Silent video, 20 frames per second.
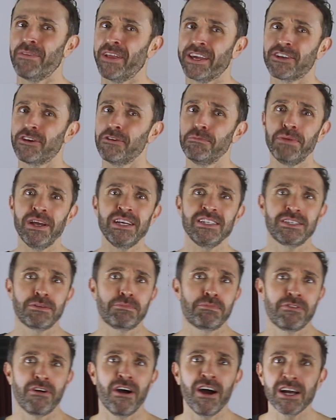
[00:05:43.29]
Like, you'd be
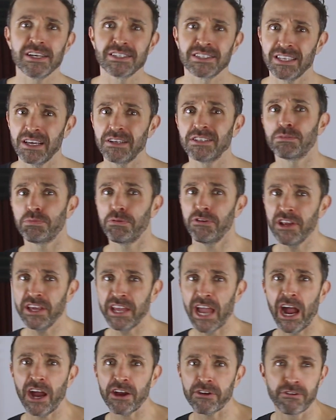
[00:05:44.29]
surprised that it's
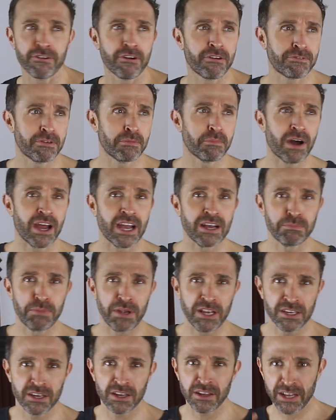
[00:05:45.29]
pretty accurate from my
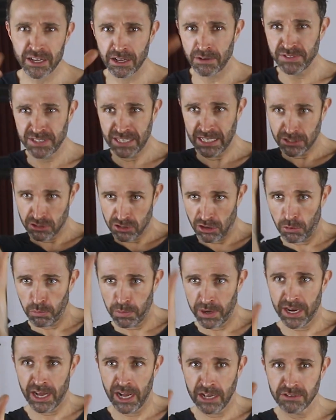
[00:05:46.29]
opinion. Like, I've seen top
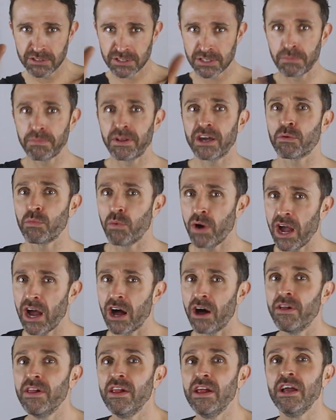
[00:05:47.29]
100s, I'm like,
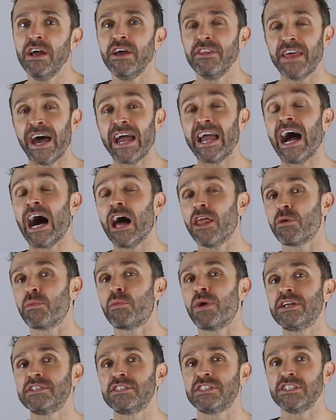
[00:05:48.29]
wow, they are the
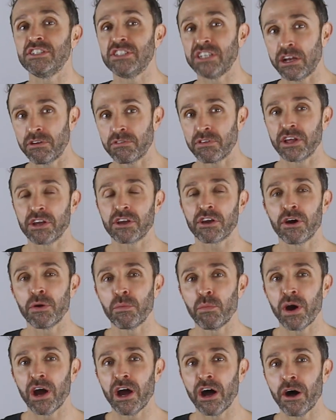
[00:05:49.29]
ones that generally go
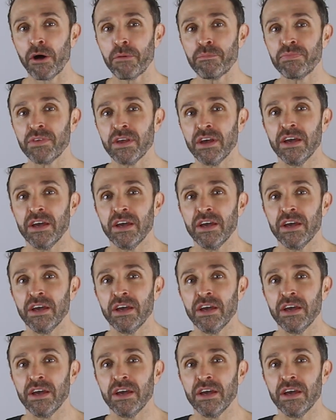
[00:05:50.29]
well.